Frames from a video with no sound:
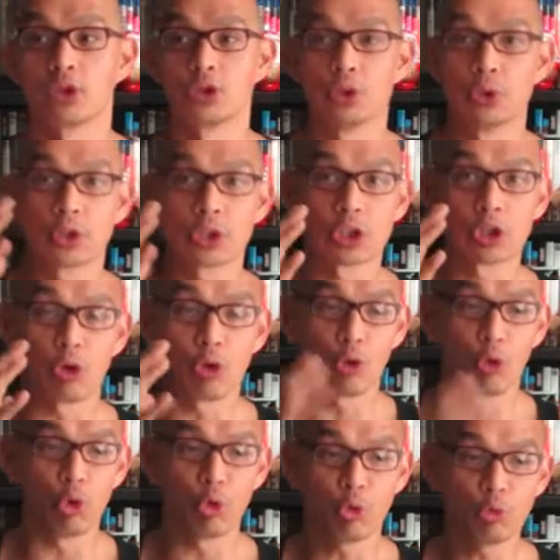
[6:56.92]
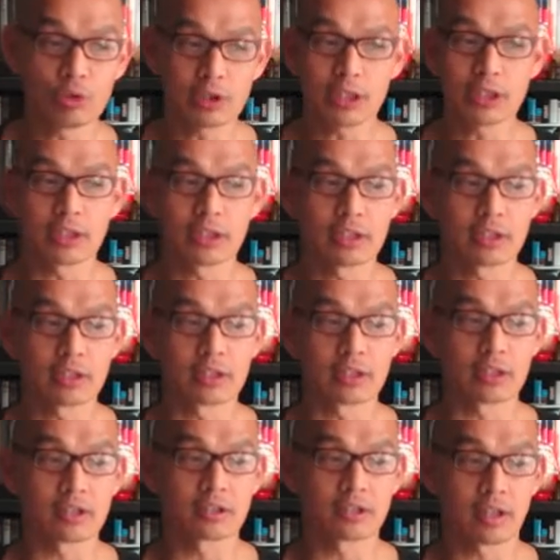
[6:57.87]
you can
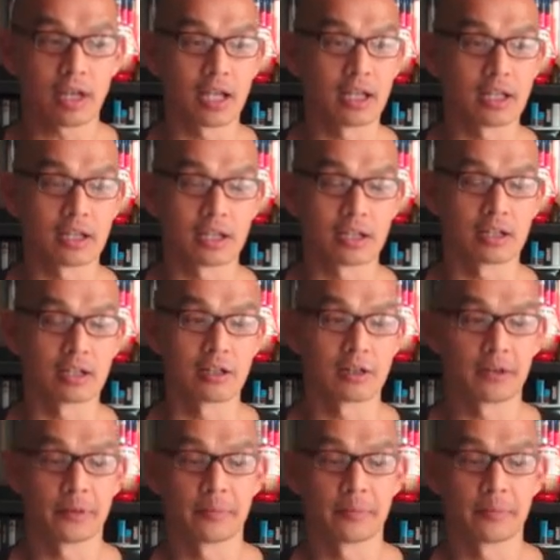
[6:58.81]
only take,